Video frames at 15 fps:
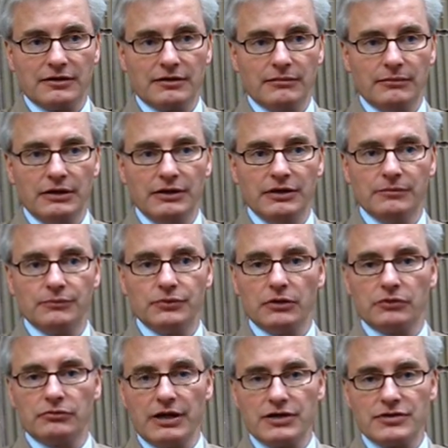the median
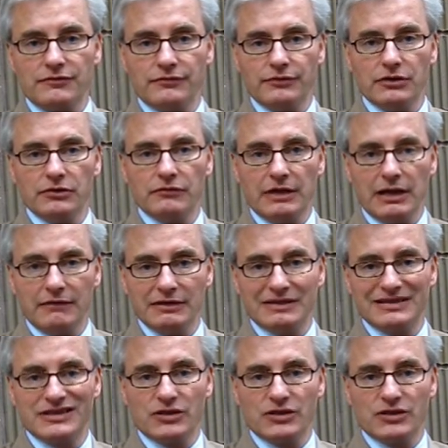progression-free survival is